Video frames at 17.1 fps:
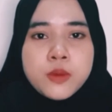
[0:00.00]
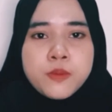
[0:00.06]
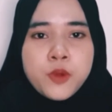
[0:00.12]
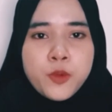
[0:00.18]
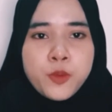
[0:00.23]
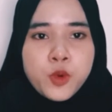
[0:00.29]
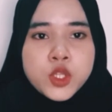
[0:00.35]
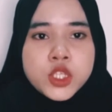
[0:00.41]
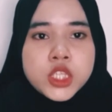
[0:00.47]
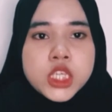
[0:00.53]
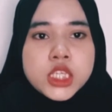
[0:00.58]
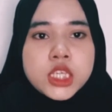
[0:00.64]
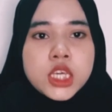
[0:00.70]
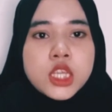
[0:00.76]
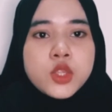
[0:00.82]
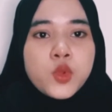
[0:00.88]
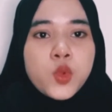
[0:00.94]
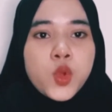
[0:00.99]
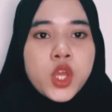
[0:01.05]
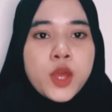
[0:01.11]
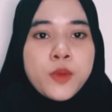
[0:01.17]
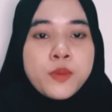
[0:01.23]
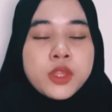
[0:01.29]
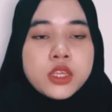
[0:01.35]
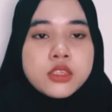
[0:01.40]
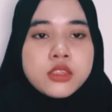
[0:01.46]
proposition to
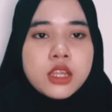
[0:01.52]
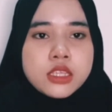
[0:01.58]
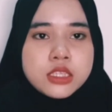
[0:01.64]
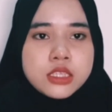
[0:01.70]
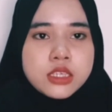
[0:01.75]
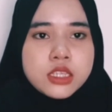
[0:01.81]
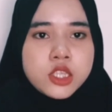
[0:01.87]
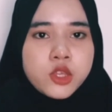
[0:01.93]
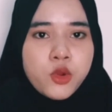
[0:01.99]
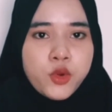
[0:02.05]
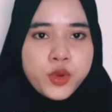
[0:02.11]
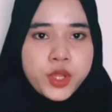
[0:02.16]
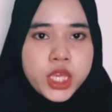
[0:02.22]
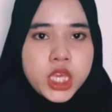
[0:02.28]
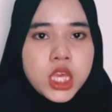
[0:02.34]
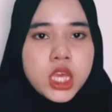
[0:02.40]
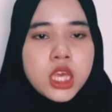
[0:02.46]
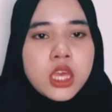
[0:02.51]
capital structure theory,